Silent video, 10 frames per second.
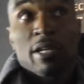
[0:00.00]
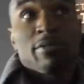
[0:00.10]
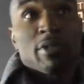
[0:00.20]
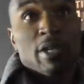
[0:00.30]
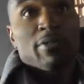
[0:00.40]

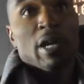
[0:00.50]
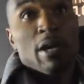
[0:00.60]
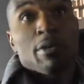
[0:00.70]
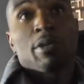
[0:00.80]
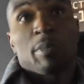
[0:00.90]
If I
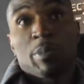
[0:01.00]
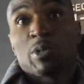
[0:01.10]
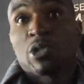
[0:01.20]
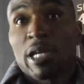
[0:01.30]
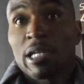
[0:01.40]
hurt him, I'm
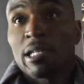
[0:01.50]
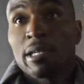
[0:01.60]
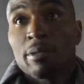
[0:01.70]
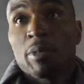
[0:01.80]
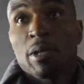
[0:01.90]
going to try to
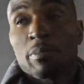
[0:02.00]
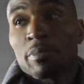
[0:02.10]
clean him up.